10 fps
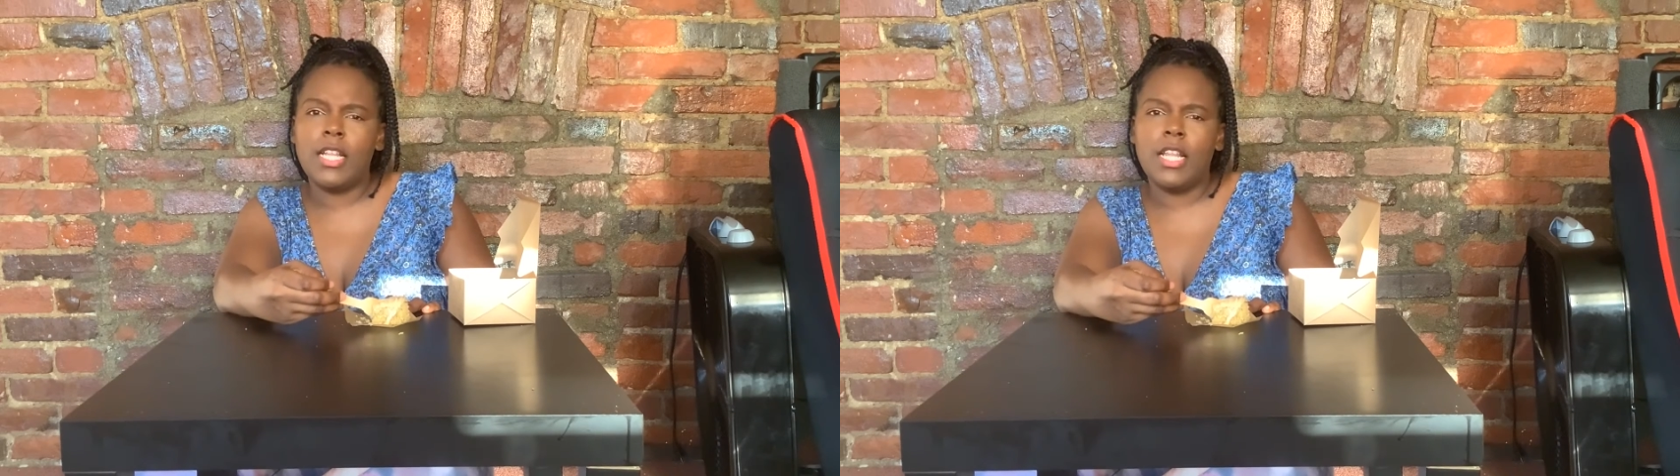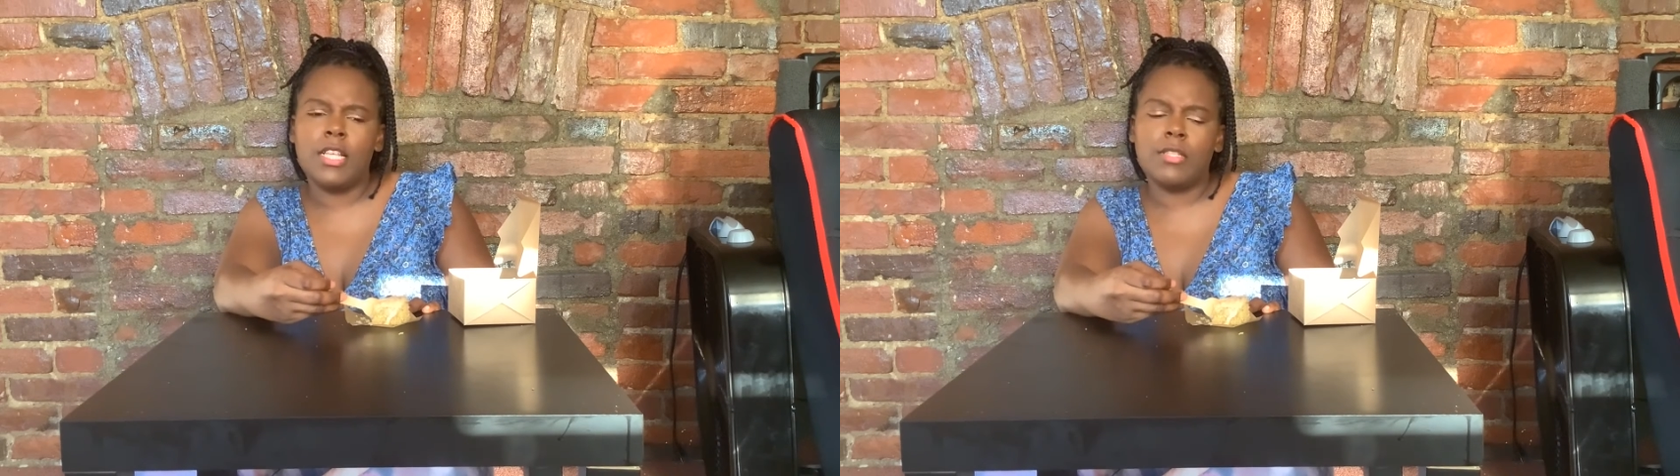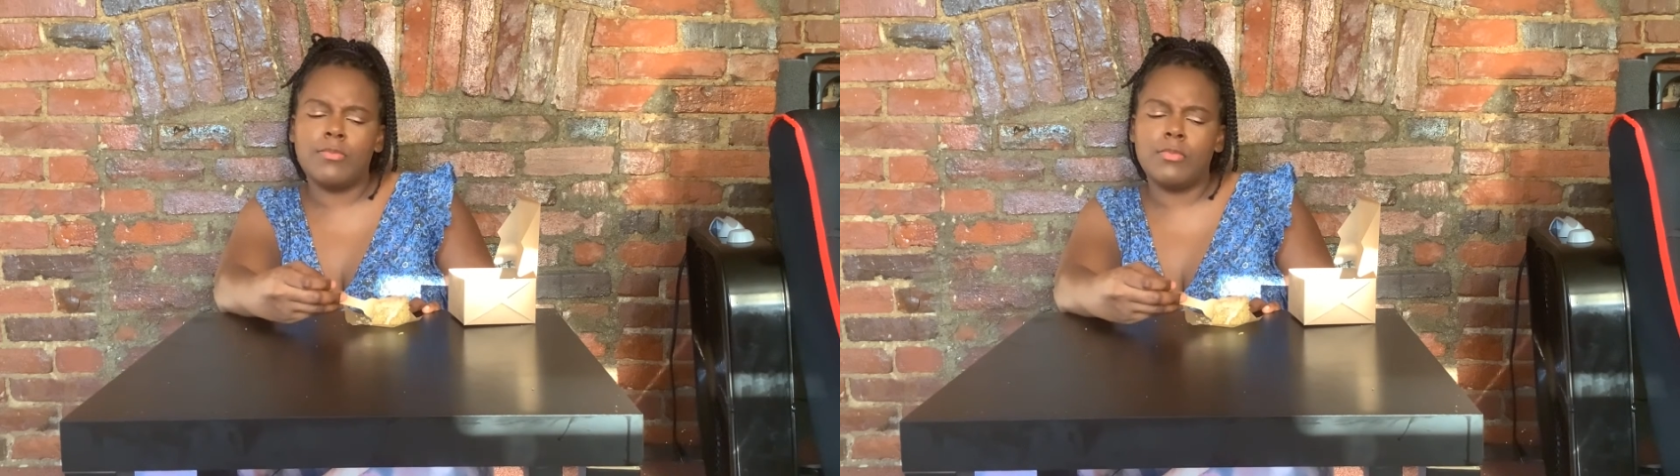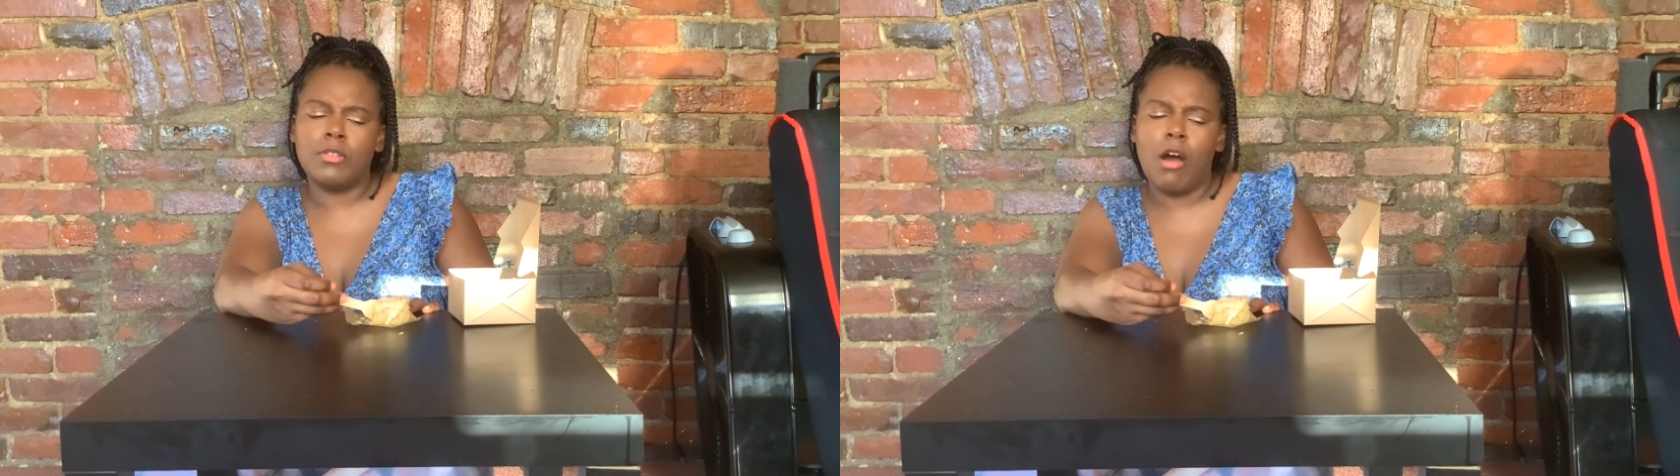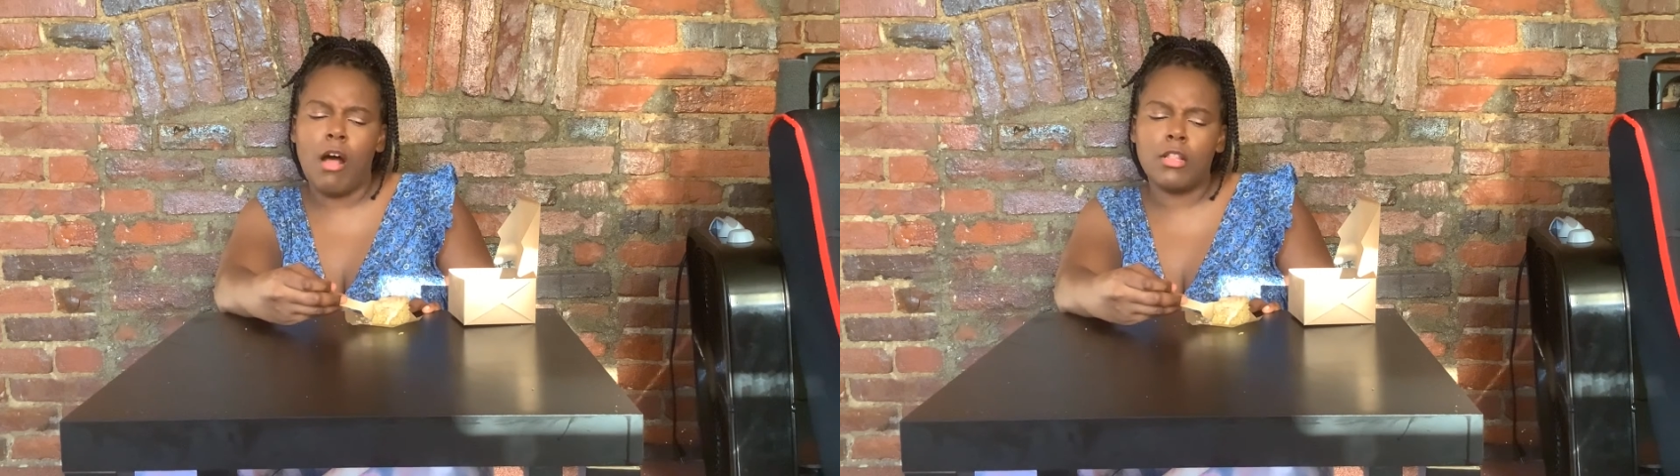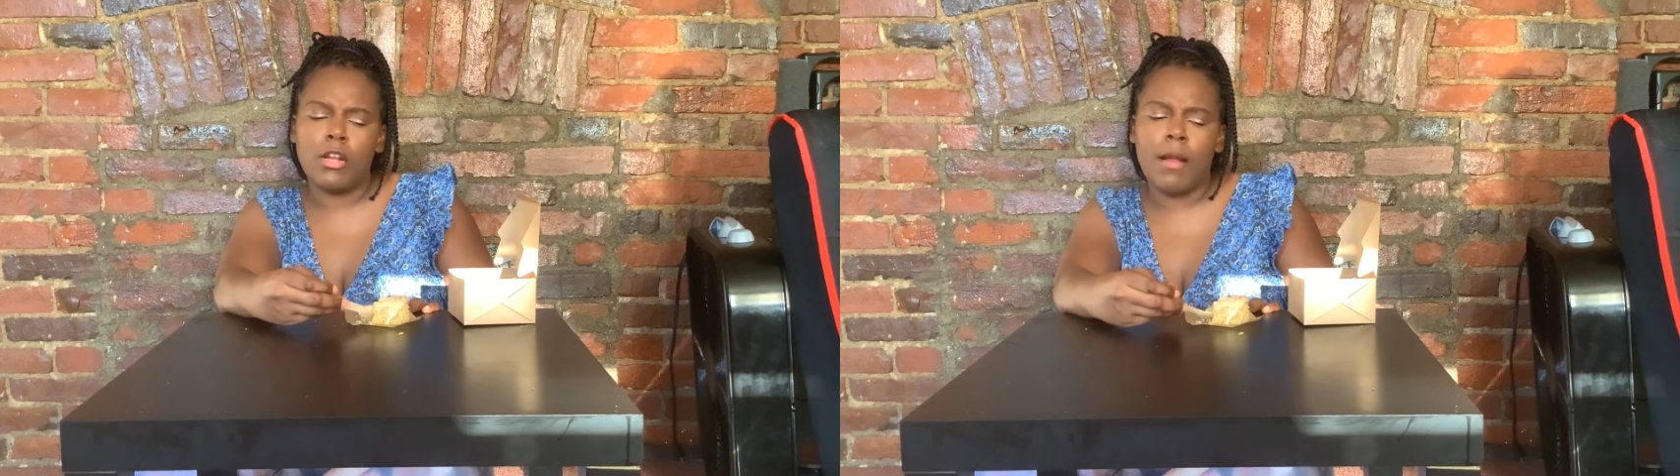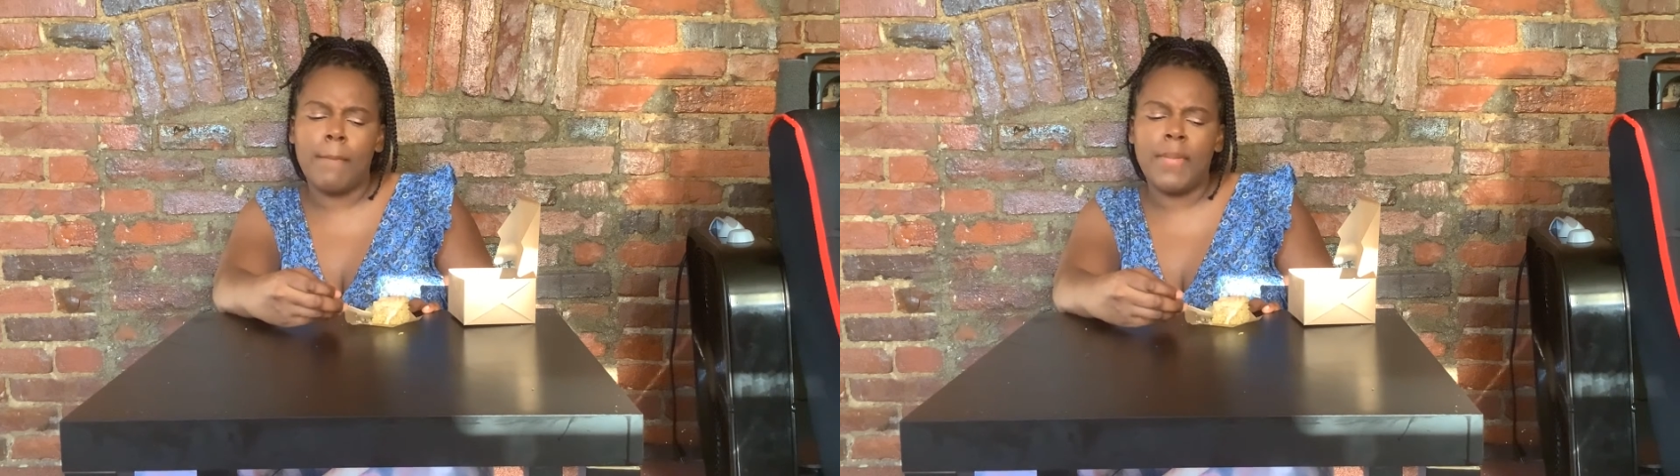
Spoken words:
And he's calling her